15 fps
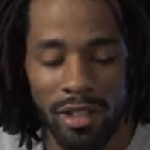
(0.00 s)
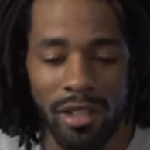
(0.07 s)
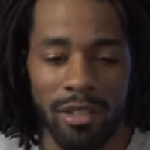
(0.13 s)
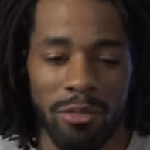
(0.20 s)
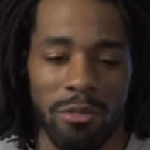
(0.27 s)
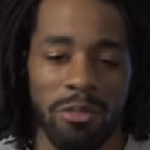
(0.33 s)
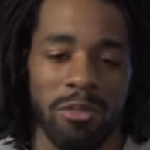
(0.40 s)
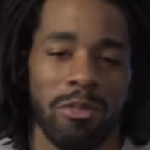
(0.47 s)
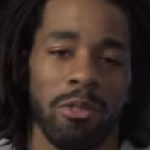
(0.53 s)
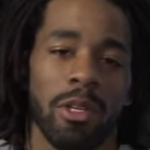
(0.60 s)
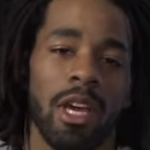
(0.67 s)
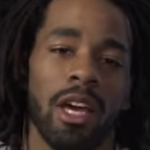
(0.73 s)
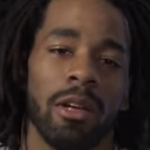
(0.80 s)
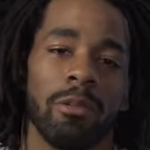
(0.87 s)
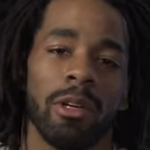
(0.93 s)
if, if
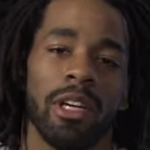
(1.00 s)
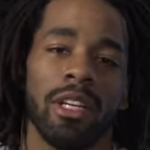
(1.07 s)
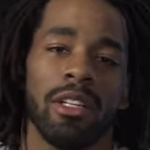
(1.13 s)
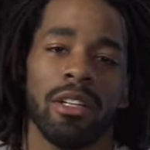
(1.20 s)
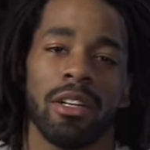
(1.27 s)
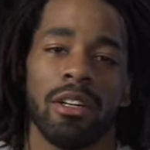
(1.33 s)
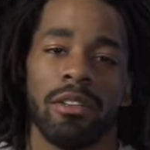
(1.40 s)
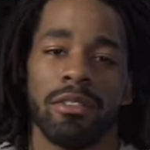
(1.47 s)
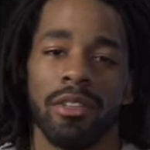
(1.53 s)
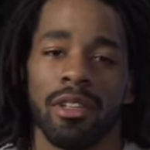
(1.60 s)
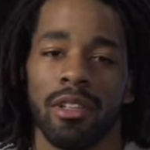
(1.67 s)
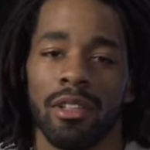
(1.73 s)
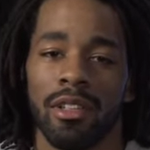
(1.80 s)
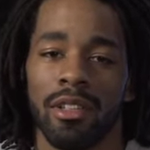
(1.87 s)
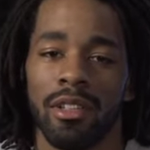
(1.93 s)
we had red turf
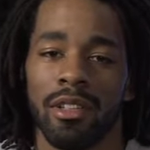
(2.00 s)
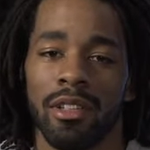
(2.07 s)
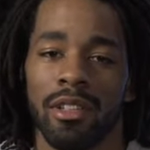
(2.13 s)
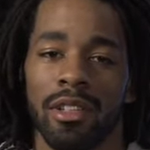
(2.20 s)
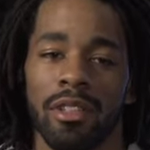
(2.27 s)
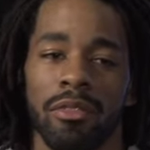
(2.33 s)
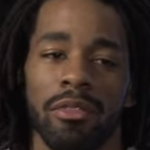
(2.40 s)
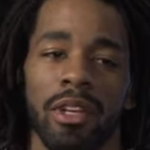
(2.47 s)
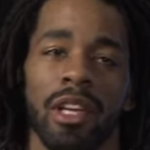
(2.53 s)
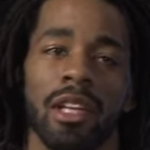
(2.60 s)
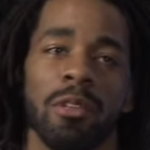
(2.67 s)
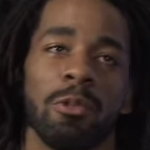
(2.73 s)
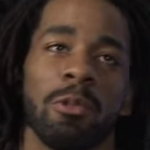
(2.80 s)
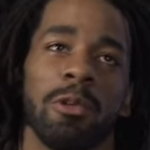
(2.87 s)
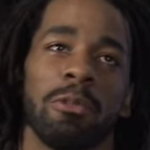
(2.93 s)
and the
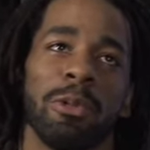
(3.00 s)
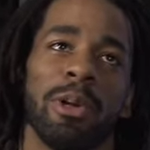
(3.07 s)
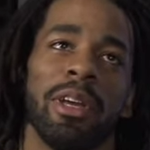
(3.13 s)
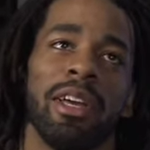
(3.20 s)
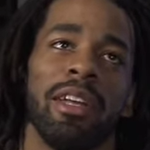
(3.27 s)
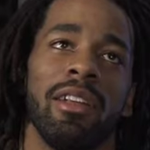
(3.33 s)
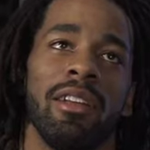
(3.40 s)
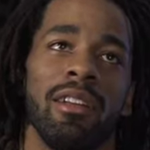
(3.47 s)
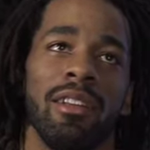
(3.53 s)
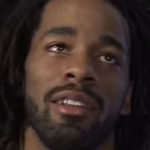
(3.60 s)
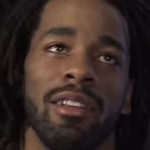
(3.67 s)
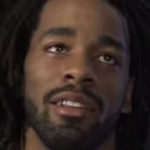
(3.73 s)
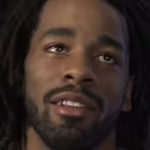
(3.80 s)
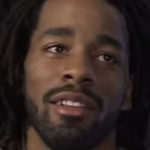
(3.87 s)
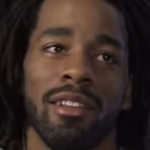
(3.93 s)
fans wore red,
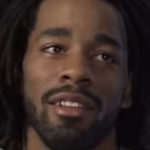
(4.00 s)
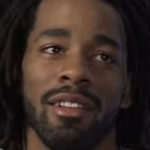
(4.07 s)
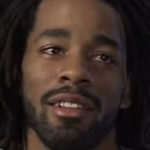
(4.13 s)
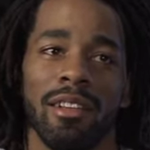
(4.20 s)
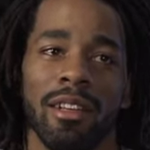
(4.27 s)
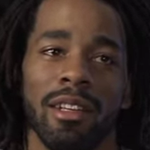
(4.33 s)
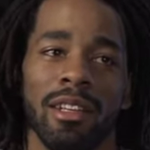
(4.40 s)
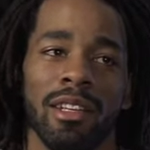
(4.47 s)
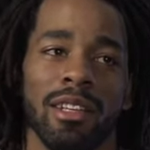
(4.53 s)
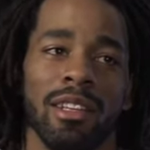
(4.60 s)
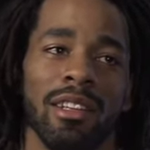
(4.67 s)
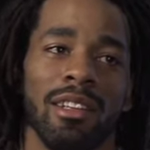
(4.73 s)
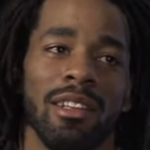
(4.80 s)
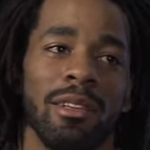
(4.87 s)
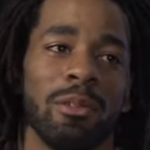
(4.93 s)

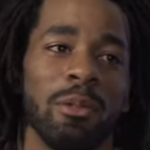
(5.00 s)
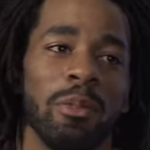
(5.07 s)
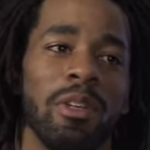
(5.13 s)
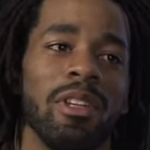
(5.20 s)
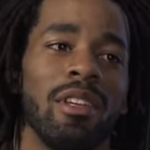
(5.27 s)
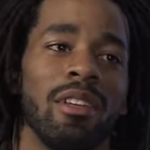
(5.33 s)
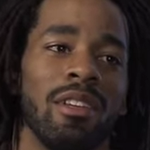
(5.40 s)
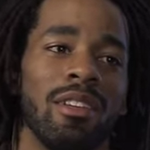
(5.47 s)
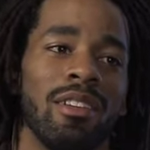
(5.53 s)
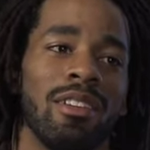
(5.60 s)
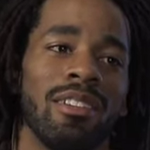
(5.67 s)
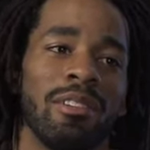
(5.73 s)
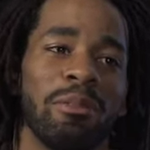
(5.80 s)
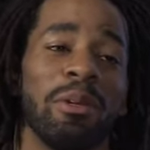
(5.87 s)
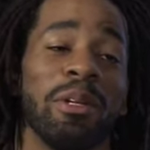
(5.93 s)
it would be
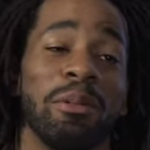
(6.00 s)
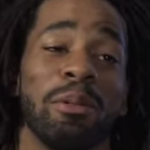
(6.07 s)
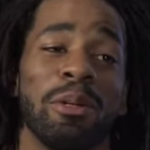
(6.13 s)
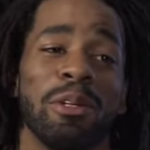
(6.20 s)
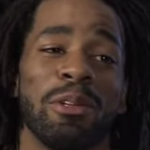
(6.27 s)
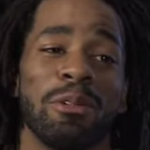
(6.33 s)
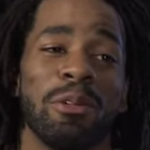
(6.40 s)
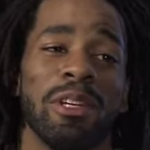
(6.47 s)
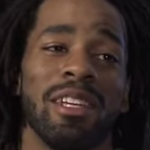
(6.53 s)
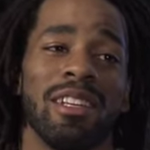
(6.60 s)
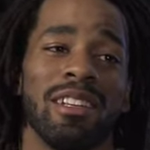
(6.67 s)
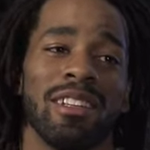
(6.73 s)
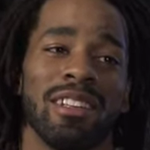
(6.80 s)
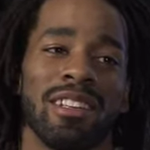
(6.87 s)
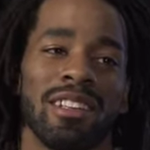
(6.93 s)
pretty, pretty
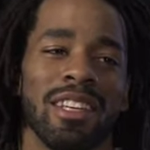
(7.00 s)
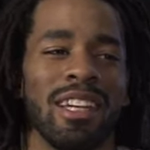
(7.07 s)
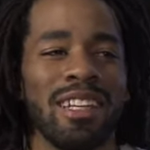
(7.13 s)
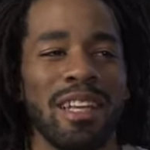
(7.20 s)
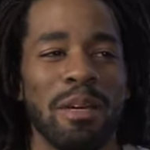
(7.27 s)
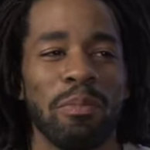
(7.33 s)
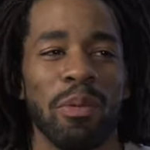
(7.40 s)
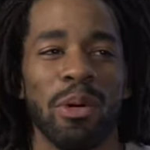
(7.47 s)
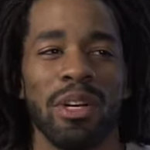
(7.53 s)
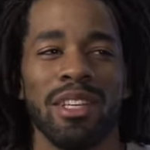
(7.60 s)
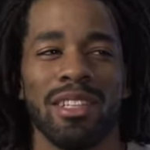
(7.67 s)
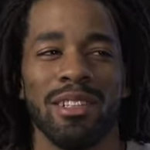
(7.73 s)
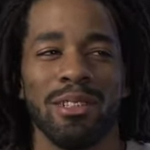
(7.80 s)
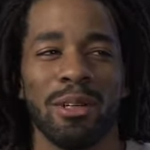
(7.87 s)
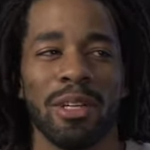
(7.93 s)
sweet. Kind of like
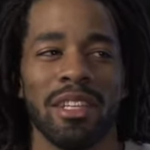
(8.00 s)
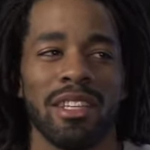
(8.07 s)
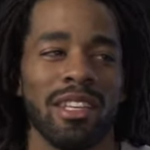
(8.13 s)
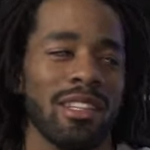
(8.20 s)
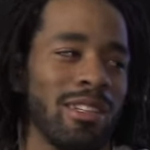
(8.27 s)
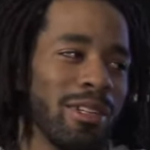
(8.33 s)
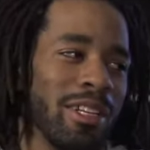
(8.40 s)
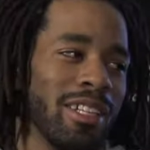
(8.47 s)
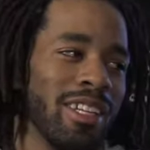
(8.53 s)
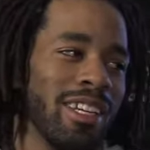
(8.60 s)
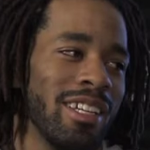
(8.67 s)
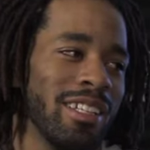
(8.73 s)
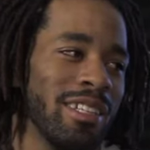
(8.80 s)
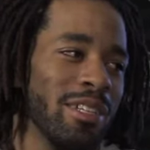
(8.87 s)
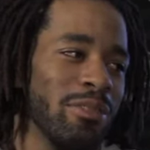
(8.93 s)
Boise, you know, they say they get, they
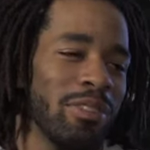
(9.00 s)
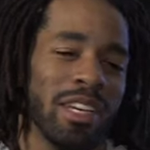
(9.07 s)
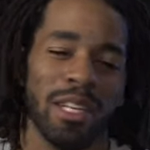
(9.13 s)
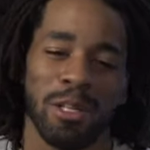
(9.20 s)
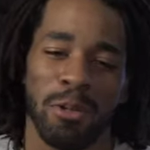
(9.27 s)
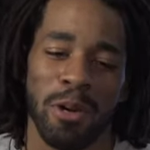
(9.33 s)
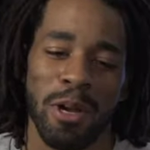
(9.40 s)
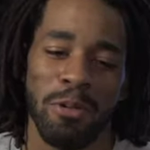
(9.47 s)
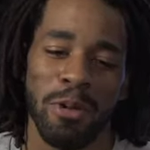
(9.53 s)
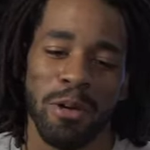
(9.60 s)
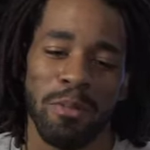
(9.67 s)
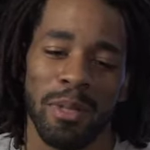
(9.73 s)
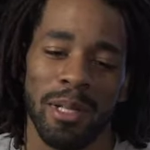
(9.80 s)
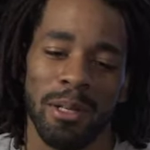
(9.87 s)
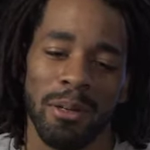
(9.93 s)
get the advantage where they
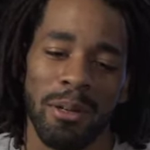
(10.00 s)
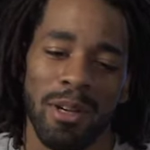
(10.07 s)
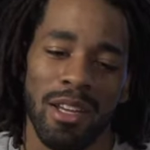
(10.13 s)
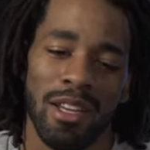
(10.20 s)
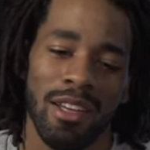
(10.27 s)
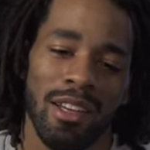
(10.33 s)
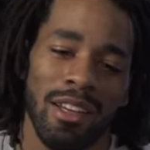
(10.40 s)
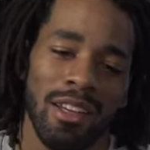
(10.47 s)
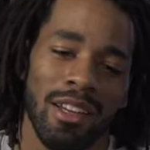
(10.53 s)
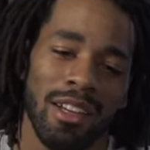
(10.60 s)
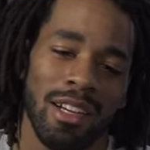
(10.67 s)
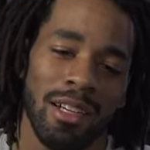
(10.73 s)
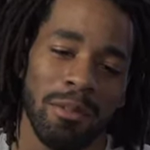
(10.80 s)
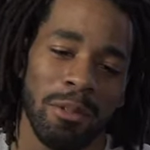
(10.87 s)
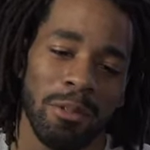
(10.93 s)
wear blue.
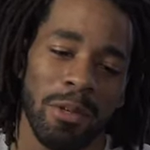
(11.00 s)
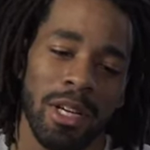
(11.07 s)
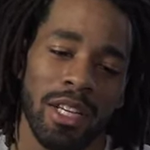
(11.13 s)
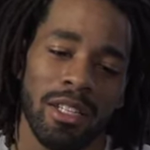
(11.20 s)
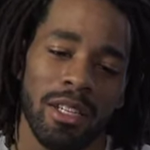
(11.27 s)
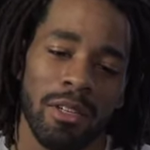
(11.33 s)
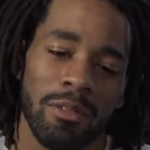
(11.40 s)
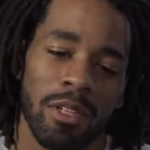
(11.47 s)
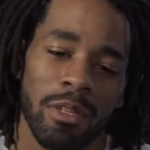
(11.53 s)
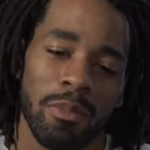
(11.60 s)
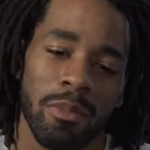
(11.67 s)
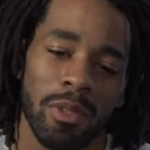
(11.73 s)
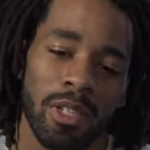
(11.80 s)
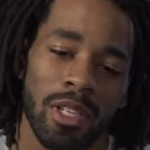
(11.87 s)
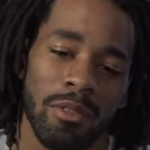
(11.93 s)
Um, the red turf
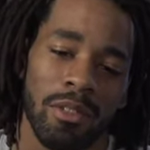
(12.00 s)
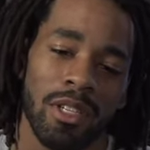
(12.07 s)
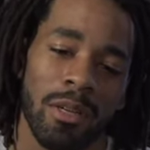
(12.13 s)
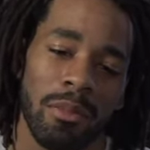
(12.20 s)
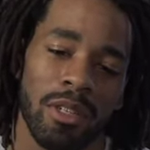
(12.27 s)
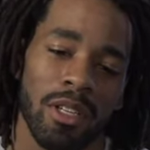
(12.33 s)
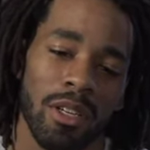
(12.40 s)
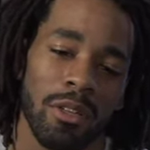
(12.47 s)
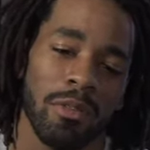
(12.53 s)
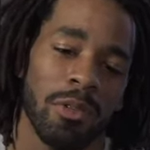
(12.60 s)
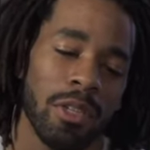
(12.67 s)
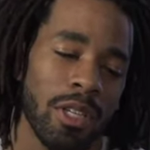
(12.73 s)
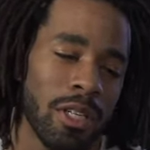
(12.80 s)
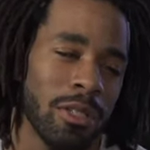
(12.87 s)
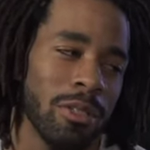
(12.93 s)
just gives something else
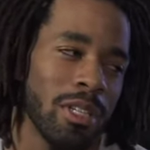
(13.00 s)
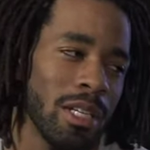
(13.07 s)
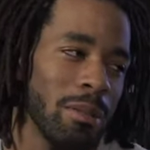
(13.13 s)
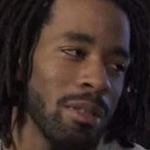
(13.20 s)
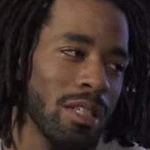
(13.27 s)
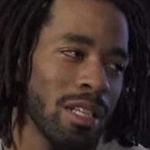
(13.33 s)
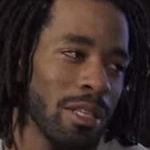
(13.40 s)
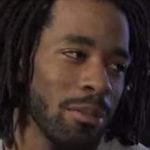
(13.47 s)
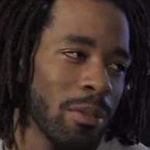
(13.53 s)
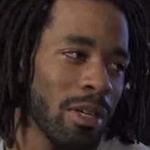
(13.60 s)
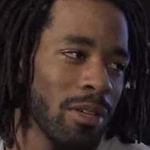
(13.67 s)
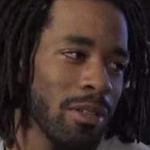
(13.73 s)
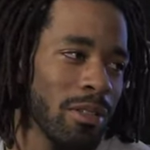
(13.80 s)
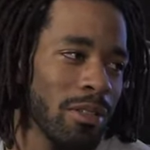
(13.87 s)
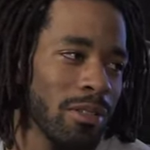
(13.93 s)
for the other team to think about.